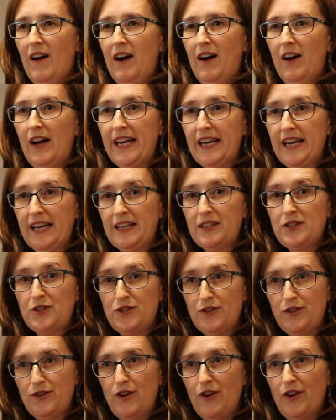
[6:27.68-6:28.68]
I
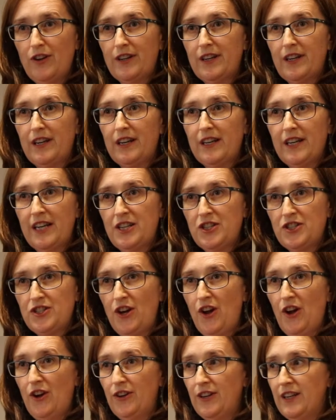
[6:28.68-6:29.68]
do not
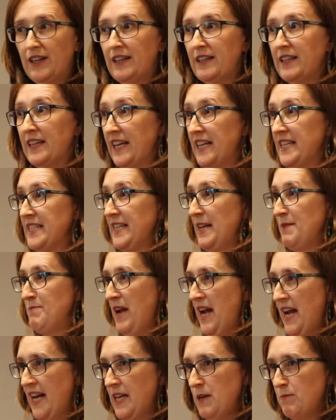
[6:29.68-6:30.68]
condone and
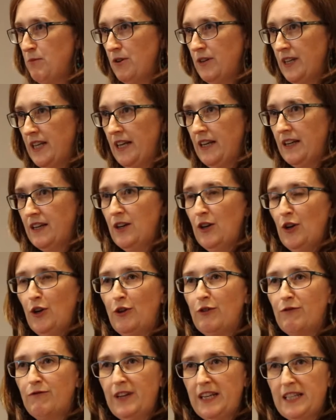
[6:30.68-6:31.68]
condemn anybody
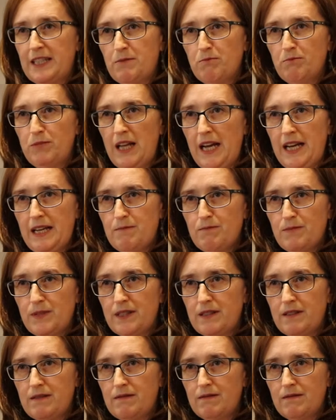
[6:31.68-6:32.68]
who victim
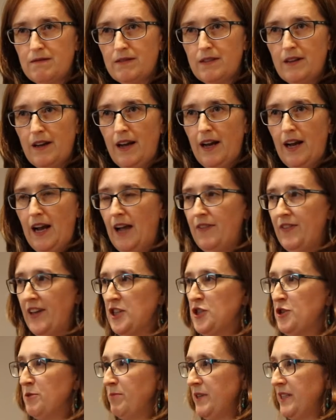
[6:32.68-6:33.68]
blames.
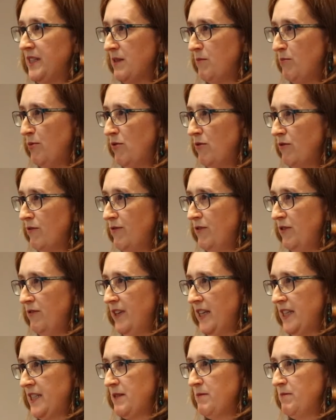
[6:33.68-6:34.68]
There should be support for
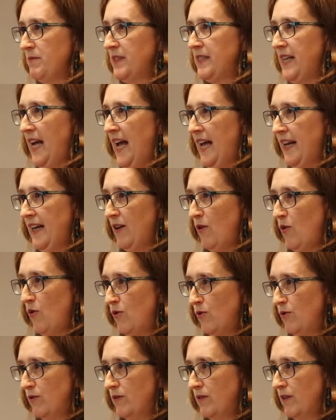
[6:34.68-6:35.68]
victims at
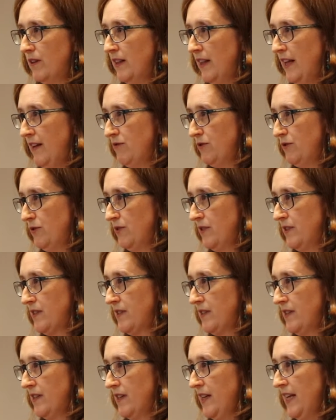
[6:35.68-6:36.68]
all
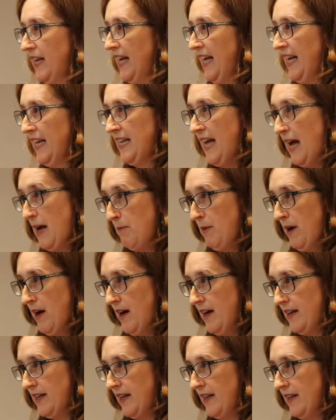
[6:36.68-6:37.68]
levels in our
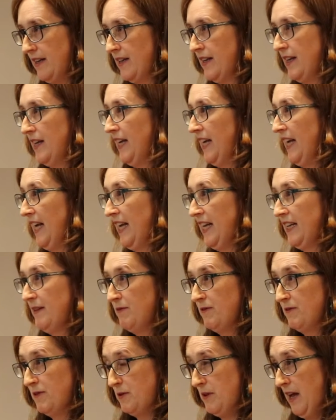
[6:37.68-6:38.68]
party,
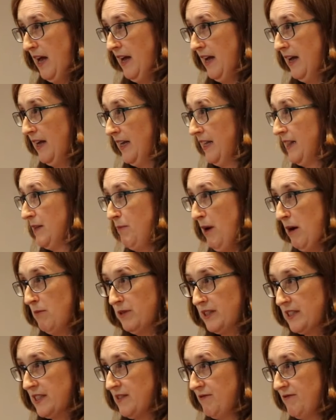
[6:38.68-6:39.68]
in the
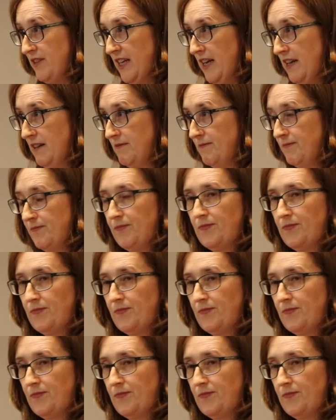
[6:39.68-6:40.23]
public sphere.